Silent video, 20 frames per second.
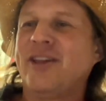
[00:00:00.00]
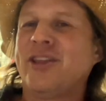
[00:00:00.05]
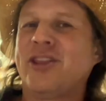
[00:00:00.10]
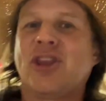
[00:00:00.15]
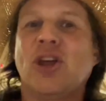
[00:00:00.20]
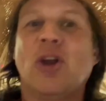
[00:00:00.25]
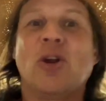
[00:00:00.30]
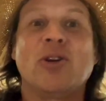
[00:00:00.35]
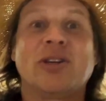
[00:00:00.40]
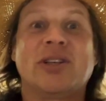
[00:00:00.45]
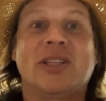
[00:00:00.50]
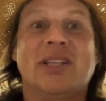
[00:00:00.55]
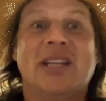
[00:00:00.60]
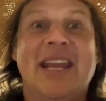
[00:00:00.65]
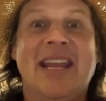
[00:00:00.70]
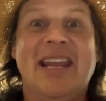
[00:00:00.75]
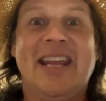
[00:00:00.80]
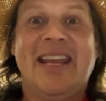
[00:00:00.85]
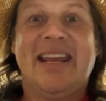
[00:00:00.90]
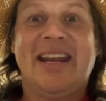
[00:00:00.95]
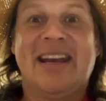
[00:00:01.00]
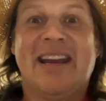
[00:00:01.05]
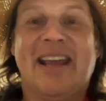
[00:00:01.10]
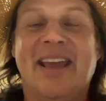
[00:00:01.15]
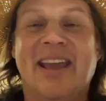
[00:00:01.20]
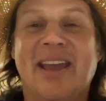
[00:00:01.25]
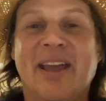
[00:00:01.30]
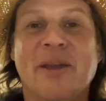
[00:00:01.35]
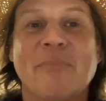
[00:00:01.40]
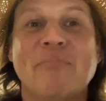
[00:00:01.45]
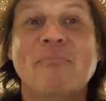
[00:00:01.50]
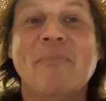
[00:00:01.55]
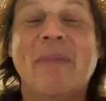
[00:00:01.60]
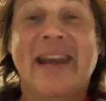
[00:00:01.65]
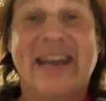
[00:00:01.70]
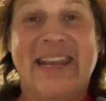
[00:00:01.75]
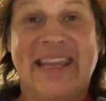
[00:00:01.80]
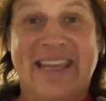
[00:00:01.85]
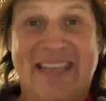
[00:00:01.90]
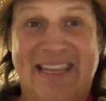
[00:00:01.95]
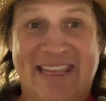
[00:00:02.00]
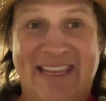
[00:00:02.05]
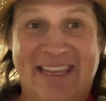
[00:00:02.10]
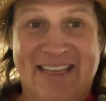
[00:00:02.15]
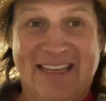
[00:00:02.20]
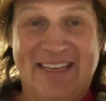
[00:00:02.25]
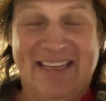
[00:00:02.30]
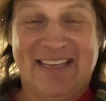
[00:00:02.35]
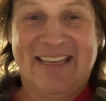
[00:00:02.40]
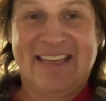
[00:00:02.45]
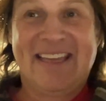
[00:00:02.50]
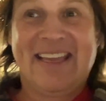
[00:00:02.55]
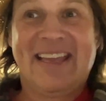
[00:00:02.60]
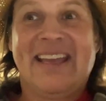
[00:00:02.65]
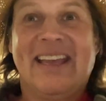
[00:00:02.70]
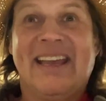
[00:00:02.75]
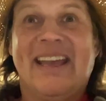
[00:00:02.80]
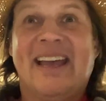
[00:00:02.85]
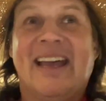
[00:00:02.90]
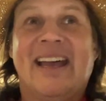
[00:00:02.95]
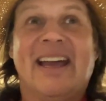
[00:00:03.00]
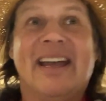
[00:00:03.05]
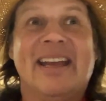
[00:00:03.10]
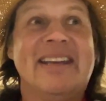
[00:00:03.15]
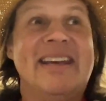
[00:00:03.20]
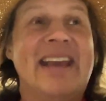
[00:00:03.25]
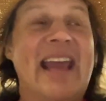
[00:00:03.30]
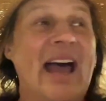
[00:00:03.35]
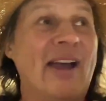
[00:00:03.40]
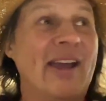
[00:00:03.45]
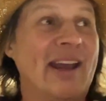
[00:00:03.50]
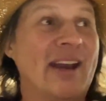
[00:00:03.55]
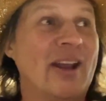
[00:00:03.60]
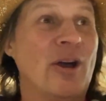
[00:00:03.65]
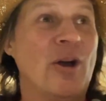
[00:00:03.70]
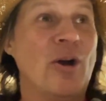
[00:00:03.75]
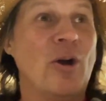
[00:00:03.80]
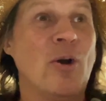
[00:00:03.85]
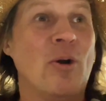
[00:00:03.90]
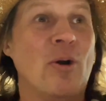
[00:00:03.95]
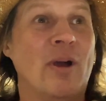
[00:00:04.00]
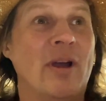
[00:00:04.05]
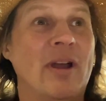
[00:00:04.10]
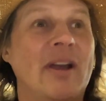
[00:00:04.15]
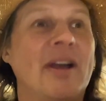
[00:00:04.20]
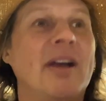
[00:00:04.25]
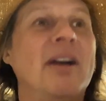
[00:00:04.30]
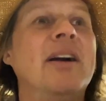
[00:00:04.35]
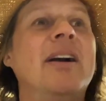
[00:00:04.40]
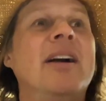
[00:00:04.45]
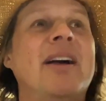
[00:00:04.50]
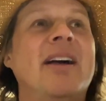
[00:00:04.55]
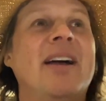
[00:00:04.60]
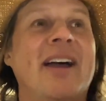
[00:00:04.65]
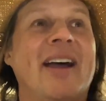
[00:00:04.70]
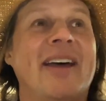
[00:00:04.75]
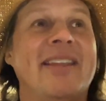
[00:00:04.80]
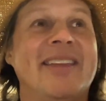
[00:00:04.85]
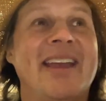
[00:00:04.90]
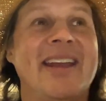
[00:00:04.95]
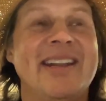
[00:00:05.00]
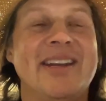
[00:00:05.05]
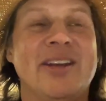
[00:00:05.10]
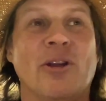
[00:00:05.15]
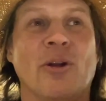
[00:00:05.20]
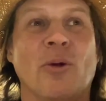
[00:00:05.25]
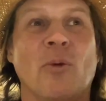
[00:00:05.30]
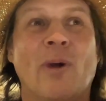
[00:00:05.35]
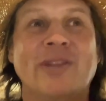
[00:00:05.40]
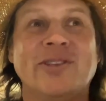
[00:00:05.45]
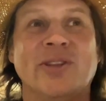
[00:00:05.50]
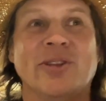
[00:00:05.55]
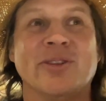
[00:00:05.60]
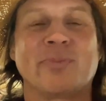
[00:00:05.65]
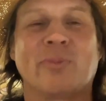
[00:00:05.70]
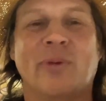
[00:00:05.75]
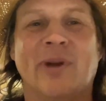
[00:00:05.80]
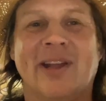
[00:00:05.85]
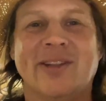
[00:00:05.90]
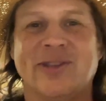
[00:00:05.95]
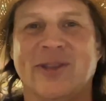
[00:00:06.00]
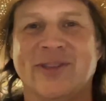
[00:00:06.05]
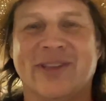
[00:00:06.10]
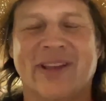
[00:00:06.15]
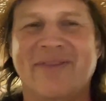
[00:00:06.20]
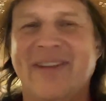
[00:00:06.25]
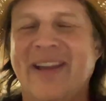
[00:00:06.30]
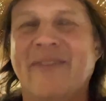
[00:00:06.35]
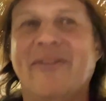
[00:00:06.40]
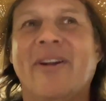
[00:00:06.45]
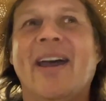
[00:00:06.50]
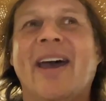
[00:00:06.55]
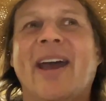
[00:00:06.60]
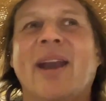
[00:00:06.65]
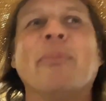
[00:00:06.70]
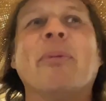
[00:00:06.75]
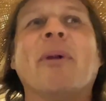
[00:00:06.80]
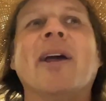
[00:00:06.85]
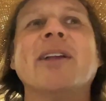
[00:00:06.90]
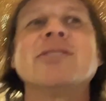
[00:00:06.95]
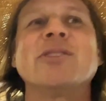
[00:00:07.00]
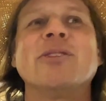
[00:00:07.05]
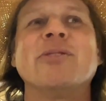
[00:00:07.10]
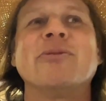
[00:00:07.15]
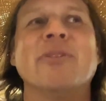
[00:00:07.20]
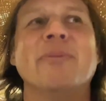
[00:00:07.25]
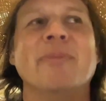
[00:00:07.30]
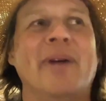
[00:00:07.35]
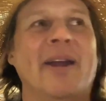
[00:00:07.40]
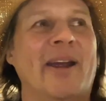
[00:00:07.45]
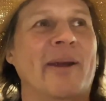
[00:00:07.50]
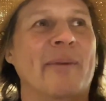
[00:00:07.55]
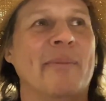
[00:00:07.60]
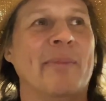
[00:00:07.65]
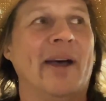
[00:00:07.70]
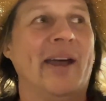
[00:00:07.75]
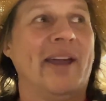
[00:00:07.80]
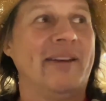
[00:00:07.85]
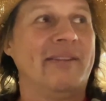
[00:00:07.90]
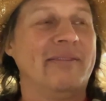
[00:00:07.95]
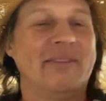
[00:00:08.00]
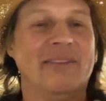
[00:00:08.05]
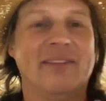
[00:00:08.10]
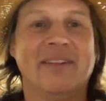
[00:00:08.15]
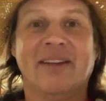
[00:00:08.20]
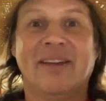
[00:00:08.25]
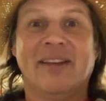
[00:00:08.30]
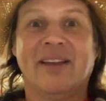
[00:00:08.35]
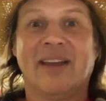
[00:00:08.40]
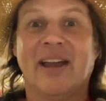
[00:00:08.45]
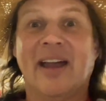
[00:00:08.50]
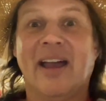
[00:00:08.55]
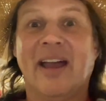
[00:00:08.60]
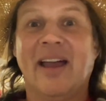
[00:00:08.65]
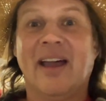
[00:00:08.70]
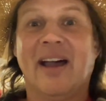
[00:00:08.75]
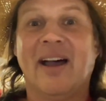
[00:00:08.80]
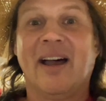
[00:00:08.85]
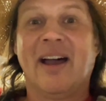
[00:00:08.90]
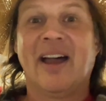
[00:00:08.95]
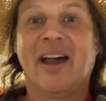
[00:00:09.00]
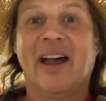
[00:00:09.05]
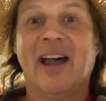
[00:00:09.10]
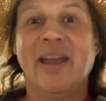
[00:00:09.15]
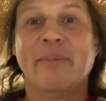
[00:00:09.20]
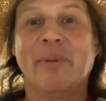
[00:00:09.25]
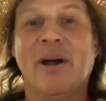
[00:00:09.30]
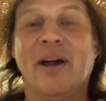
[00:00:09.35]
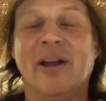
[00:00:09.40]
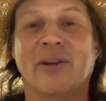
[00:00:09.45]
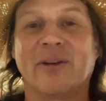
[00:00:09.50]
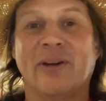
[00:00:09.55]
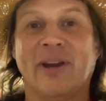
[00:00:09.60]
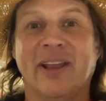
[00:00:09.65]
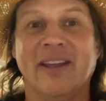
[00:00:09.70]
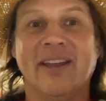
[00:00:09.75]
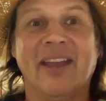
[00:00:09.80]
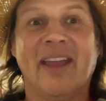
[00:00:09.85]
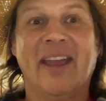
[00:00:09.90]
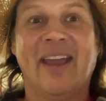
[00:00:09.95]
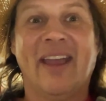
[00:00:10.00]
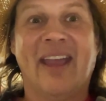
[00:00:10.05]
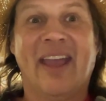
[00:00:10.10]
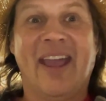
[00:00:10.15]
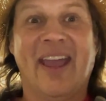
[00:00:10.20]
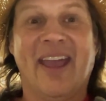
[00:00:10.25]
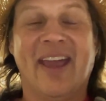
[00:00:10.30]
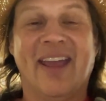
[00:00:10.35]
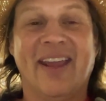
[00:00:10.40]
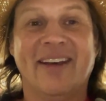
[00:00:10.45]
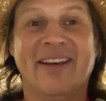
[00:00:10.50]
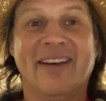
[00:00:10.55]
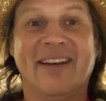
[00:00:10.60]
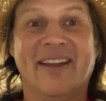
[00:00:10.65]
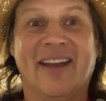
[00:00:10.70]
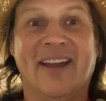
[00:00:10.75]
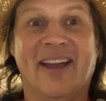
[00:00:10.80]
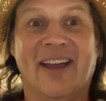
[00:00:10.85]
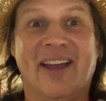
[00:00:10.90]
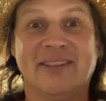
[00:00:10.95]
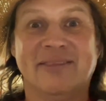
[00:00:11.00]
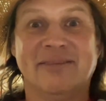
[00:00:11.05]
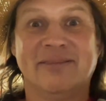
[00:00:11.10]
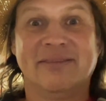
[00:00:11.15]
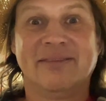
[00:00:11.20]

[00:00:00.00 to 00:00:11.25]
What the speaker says: 13 mini. Now I gotta go. I think I need to go to Wetzel's Pretzels. I've never had a pretzel from there, but I'm hungry, and that